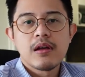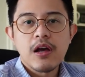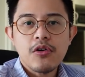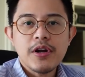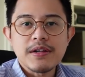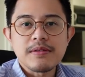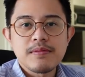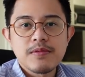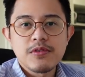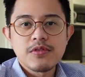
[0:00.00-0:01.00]
All right,
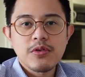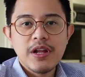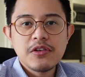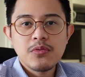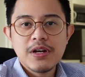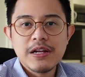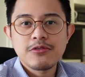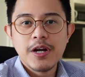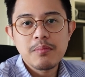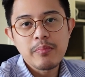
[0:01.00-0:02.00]
so next one, I
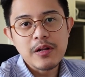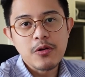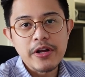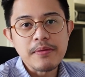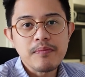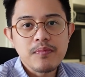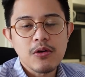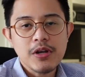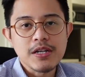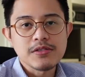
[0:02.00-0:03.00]
tried Bitcoin.
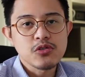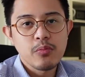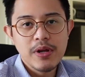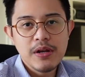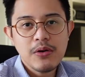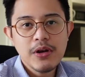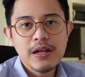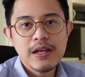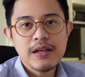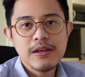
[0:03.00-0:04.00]
Okay, so
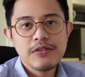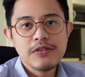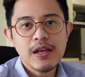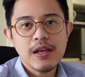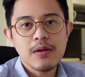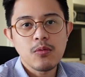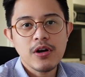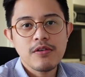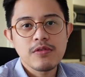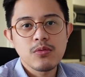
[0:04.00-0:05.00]
Bitcoin is
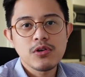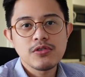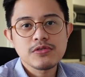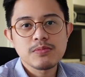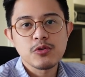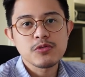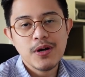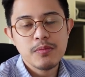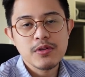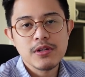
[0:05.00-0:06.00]
one of the world's most
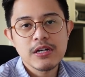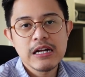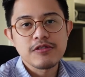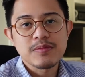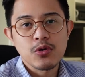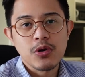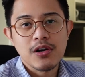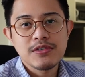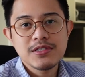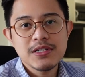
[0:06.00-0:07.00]
popular
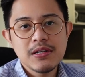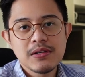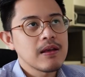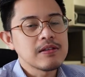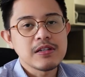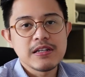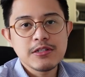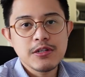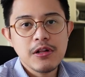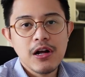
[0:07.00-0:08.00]
cryptocurrency. It's a
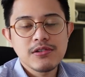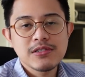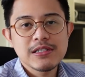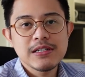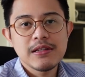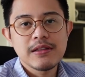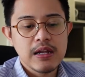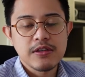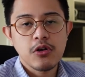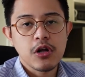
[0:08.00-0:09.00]
digital currency
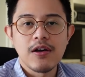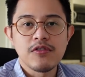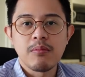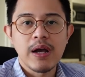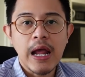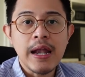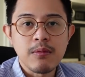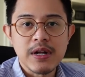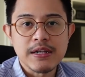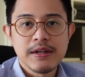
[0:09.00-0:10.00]
that is not governed by
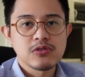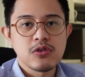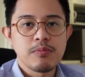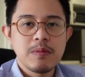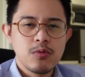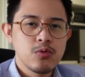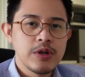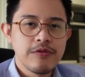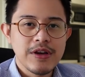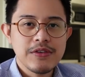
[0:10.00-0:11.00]
anybody. So people who
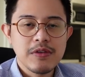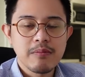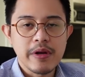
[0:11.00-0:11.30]
invest in